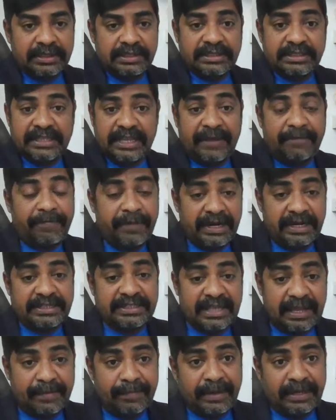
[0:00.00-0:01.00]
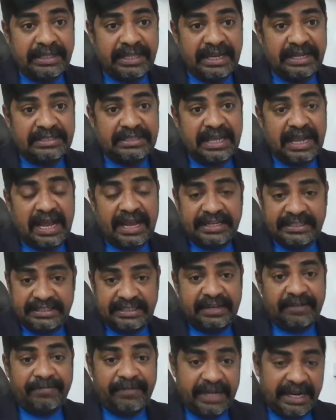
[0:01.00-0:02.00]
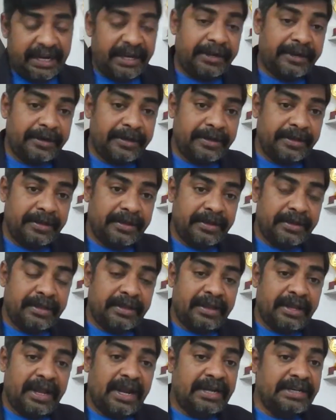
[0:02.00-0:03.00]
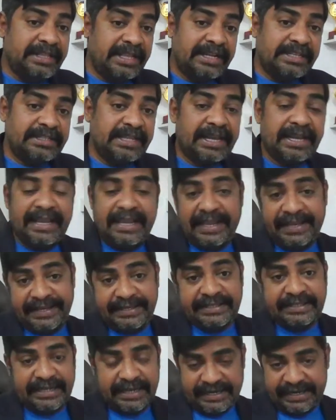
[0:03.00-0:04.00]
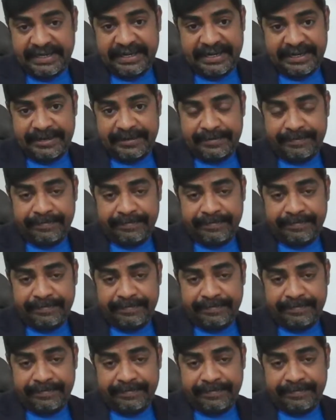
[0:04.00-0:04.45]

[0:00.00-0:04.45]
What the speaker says: say for example, there is a ICF date and there is a AE start date.